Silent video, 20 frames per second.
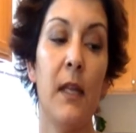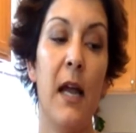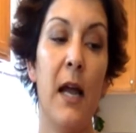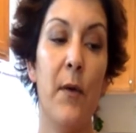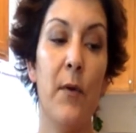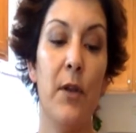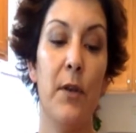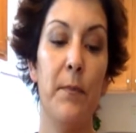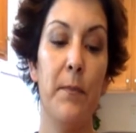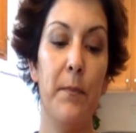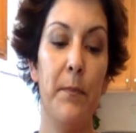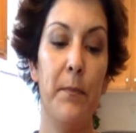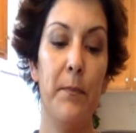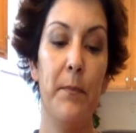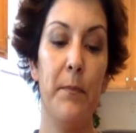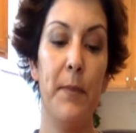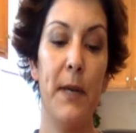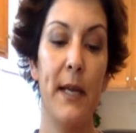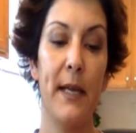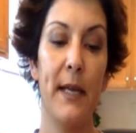I would
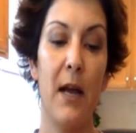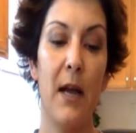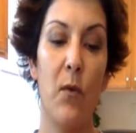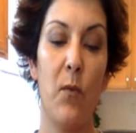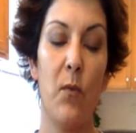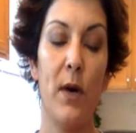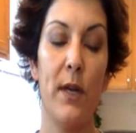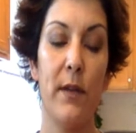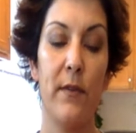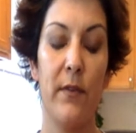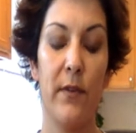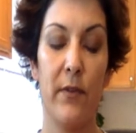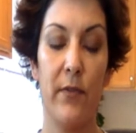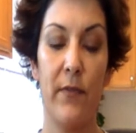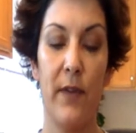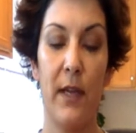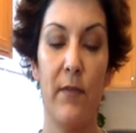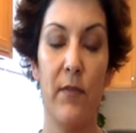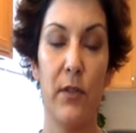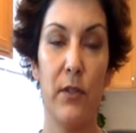pick out one of your
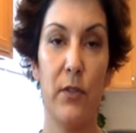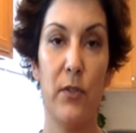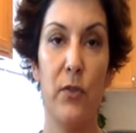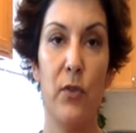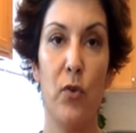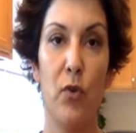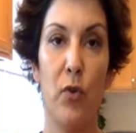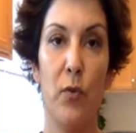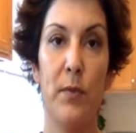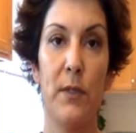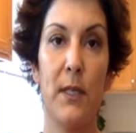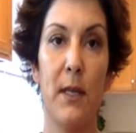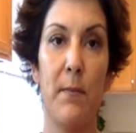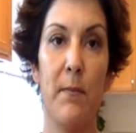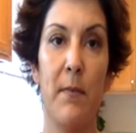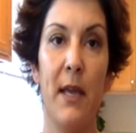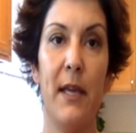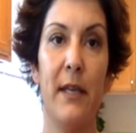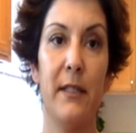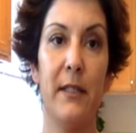favorite soups and
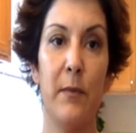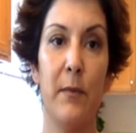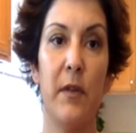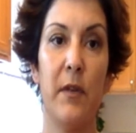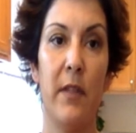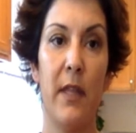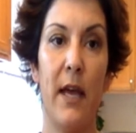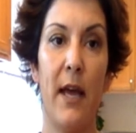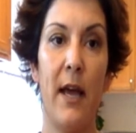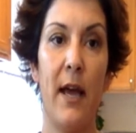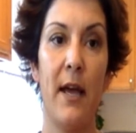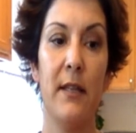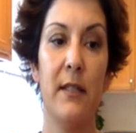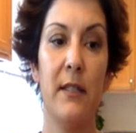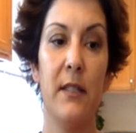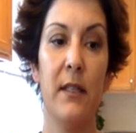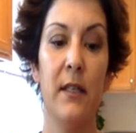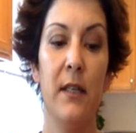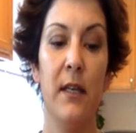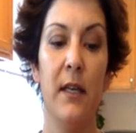make some of that.
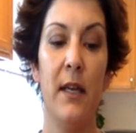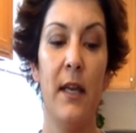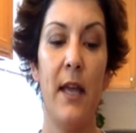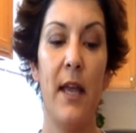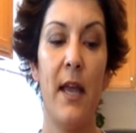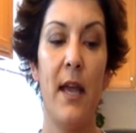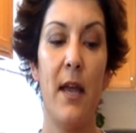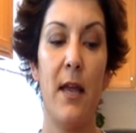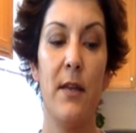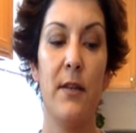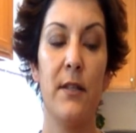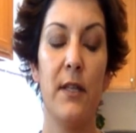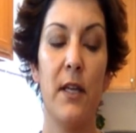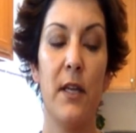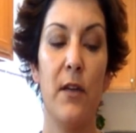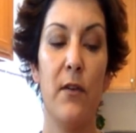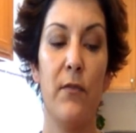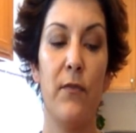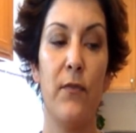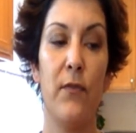And
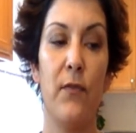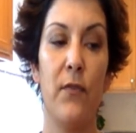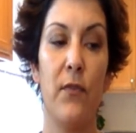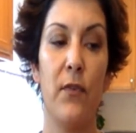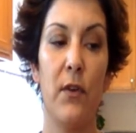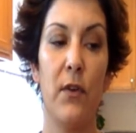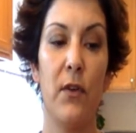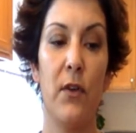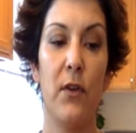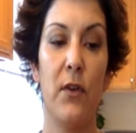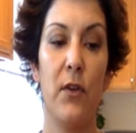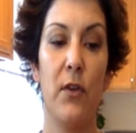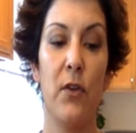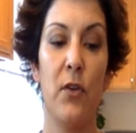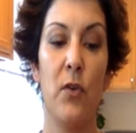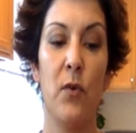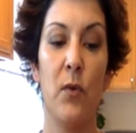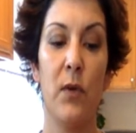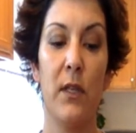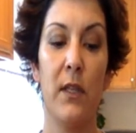if
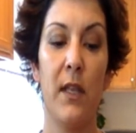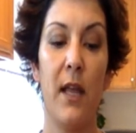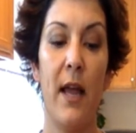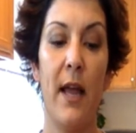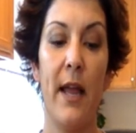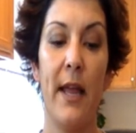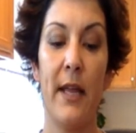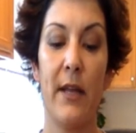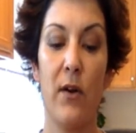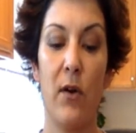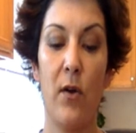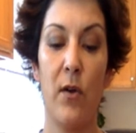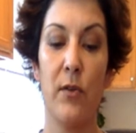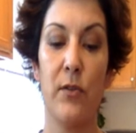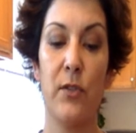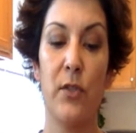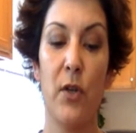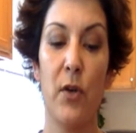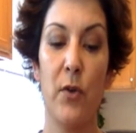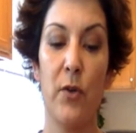you would like,
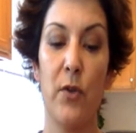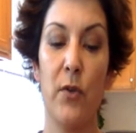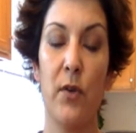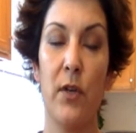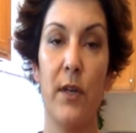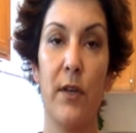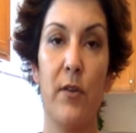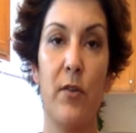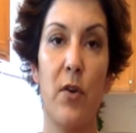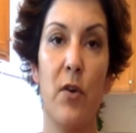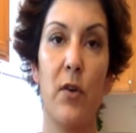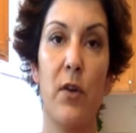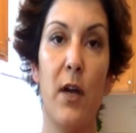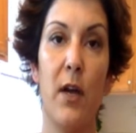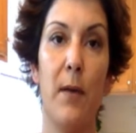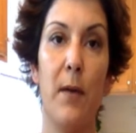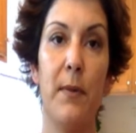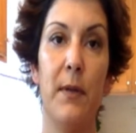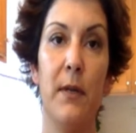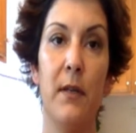also you can cook
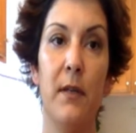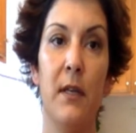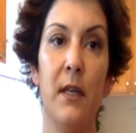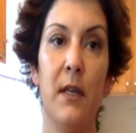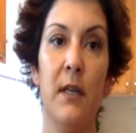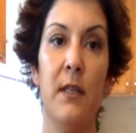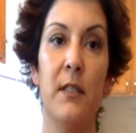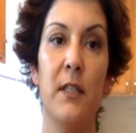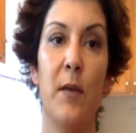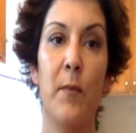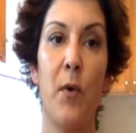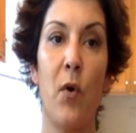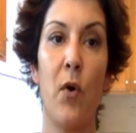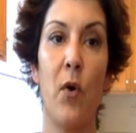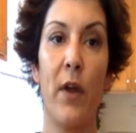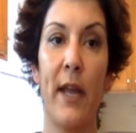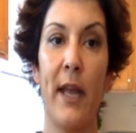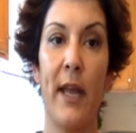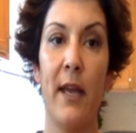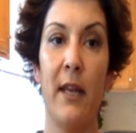up some
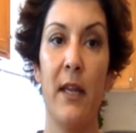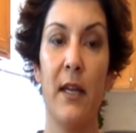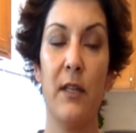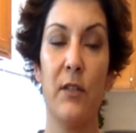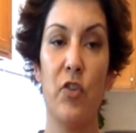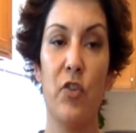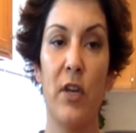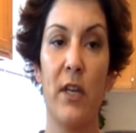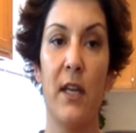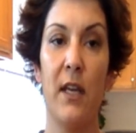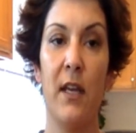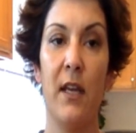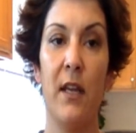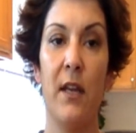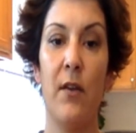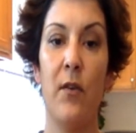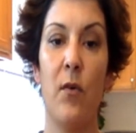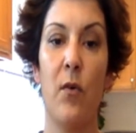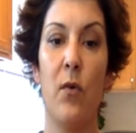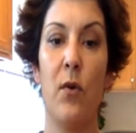organic
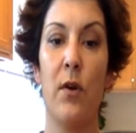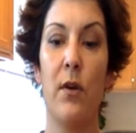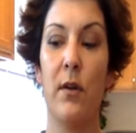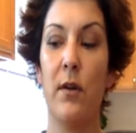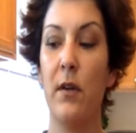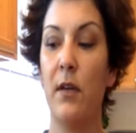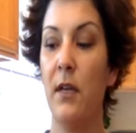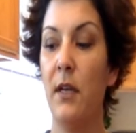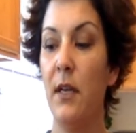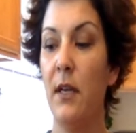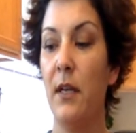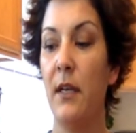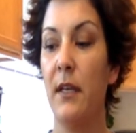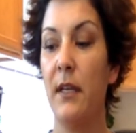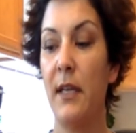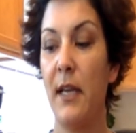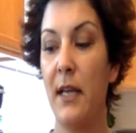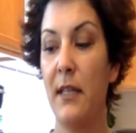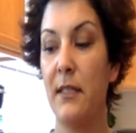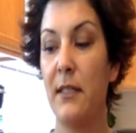chicken or
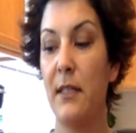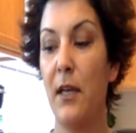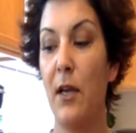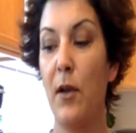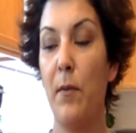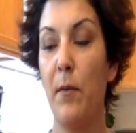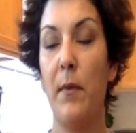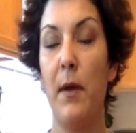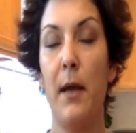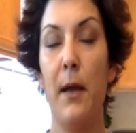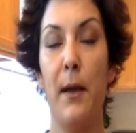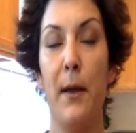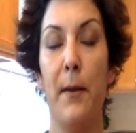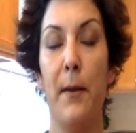get some